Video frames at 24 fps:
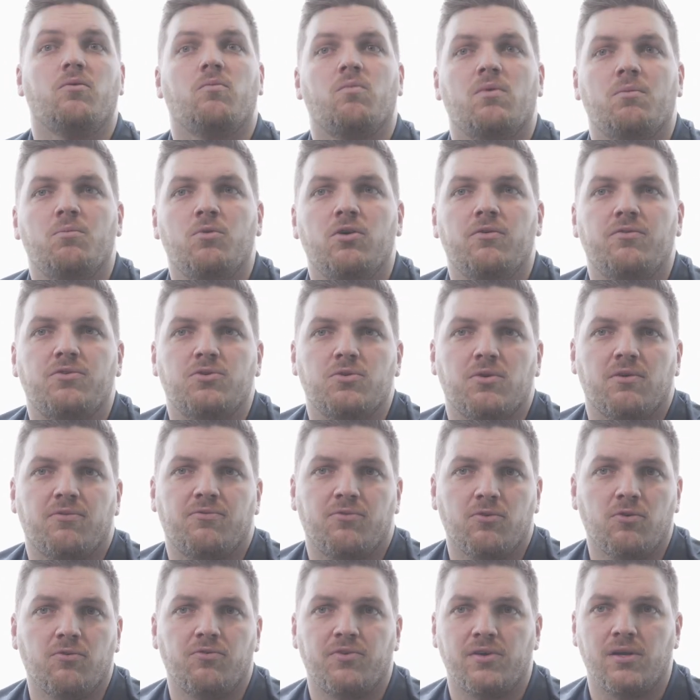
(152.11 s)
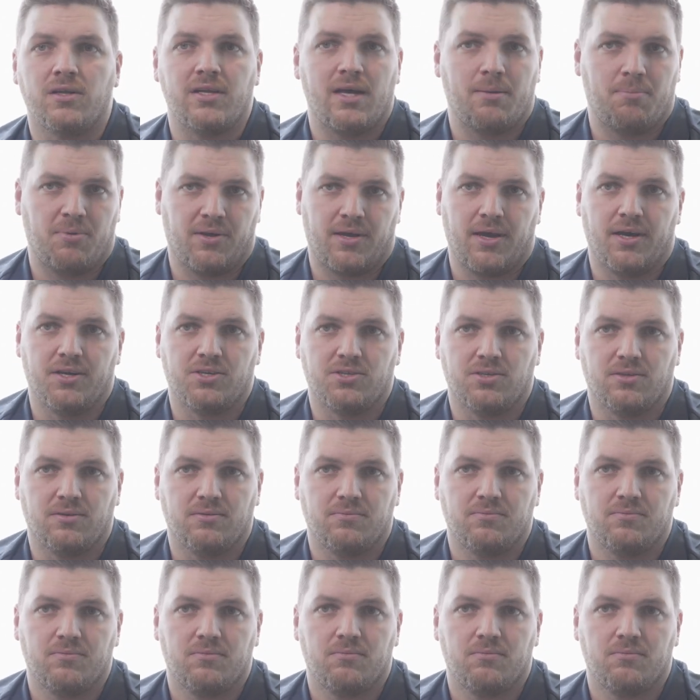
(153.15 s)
we move to a full field application.